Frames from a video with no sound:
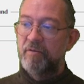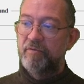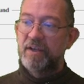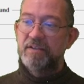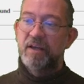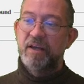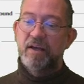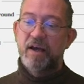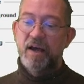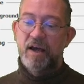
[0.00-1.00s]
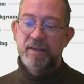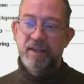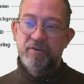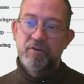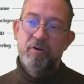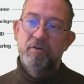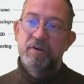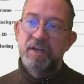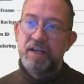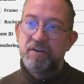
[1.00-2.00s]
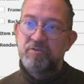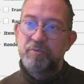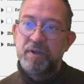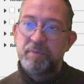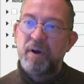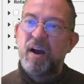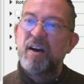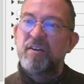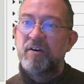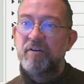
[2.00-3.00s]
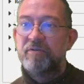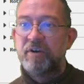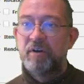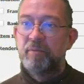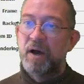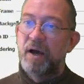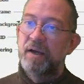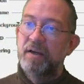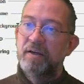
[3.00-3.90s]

things that I then don't need to be part of uh, my